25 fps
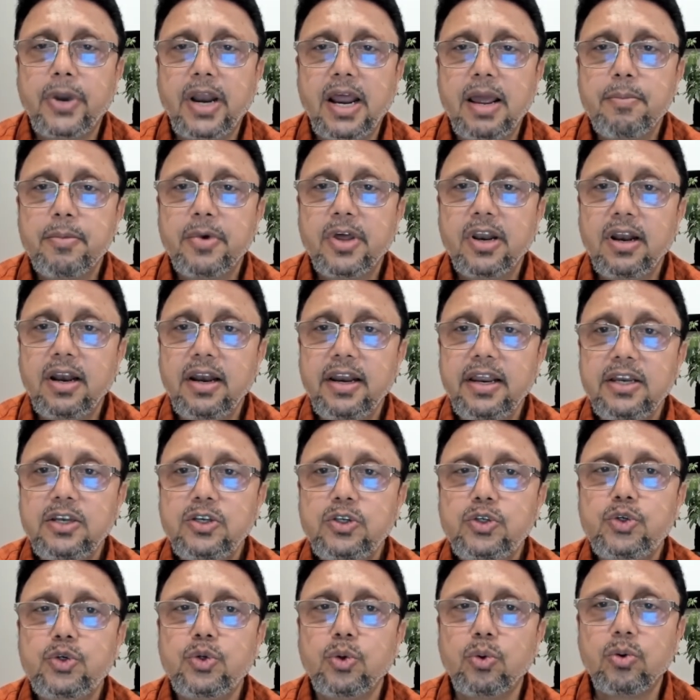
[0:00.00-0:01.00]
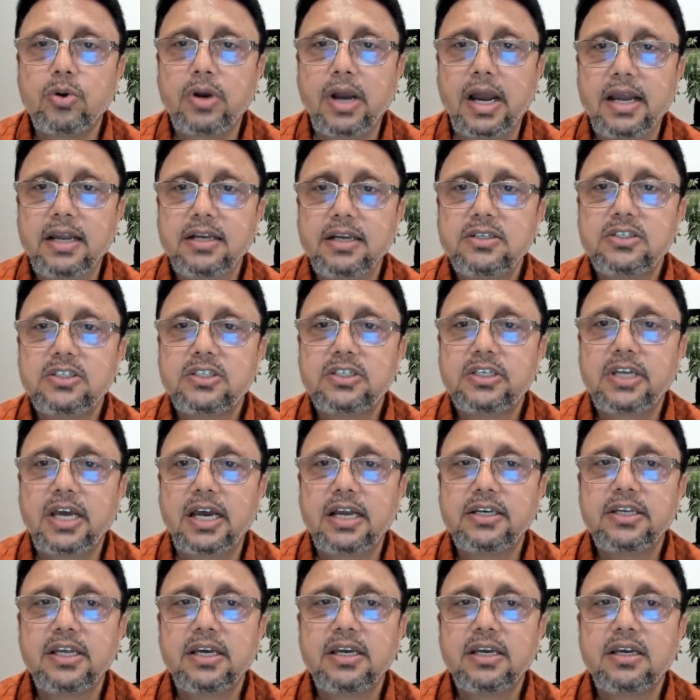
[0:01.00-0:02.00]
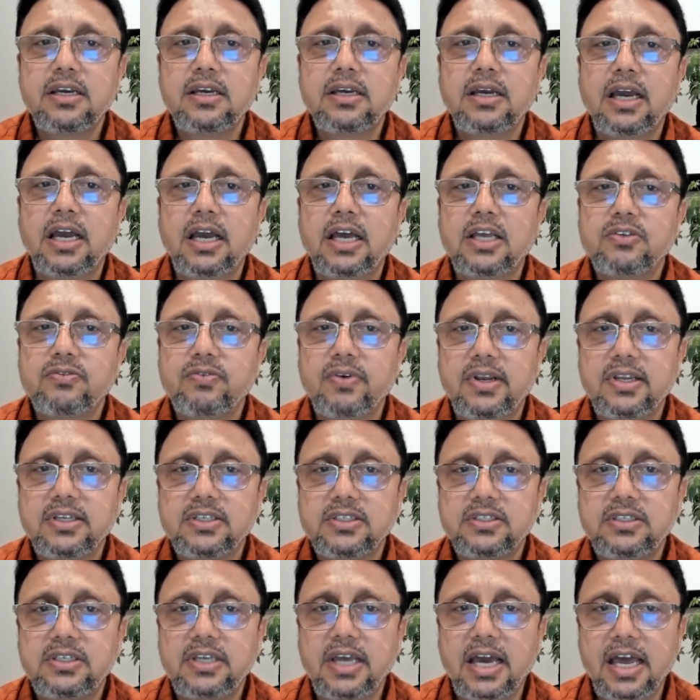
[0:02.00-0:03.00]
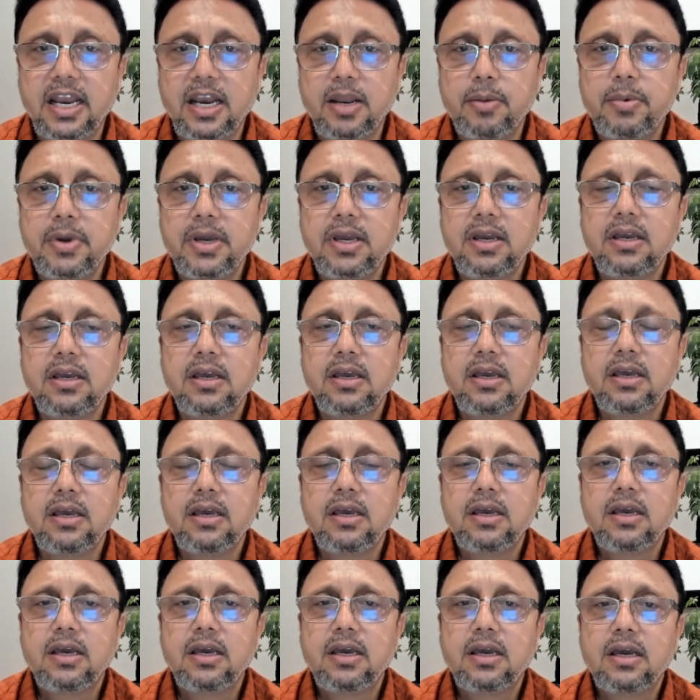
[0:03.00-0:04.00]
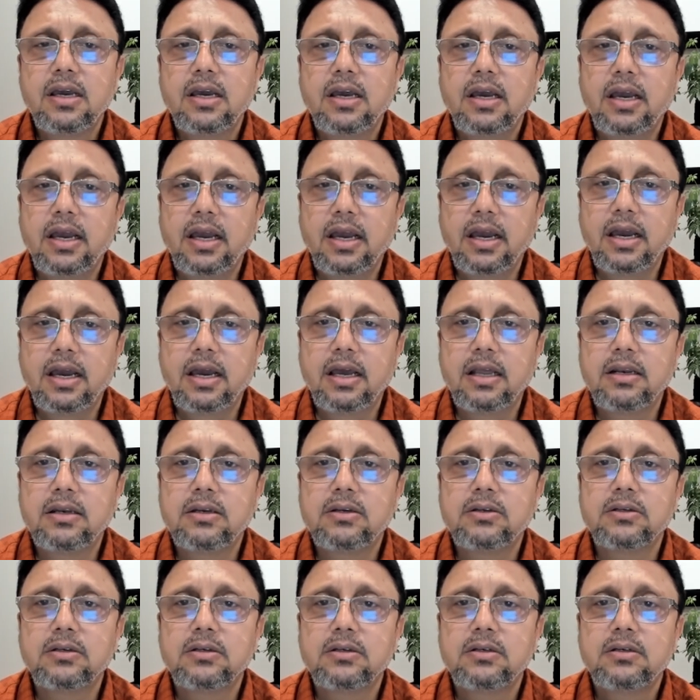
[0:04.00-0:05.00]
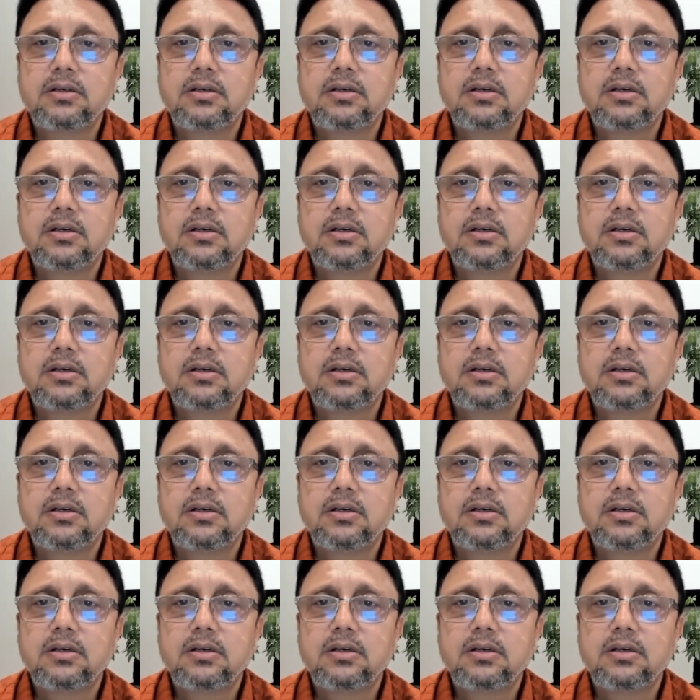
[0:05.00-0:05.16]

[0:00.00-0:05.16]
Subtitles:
Primarily two kinds, static as well as dynamic, and